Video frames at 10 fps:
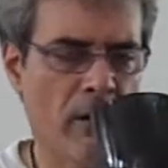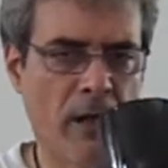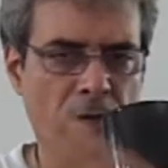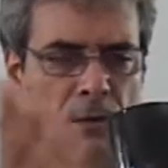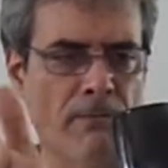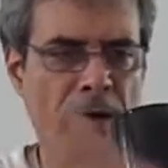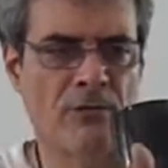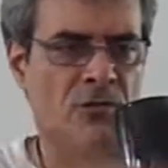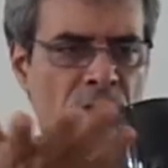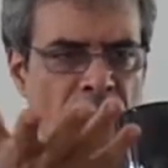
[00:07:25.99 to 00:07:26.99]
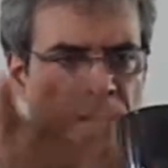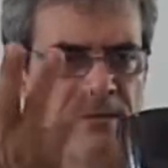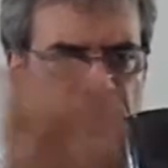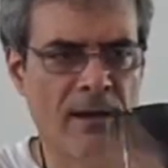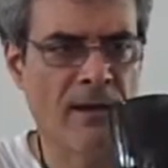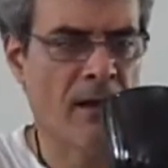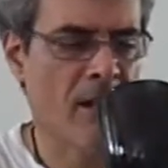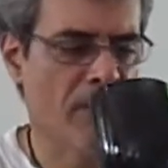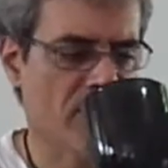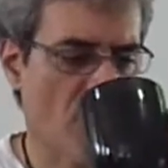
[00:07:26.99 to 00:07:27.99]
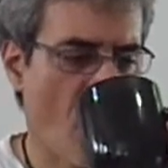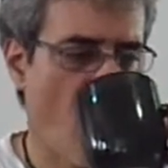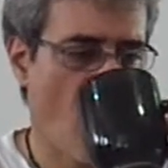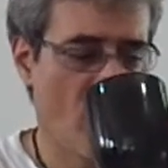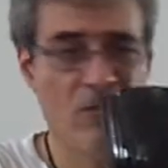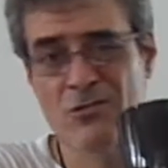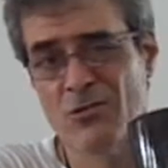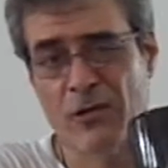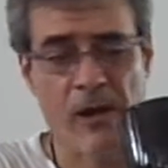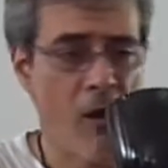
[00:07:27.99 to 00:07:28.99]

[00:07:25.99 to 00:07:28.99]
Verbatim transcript: Anyway, back to the, the comics. Sorry.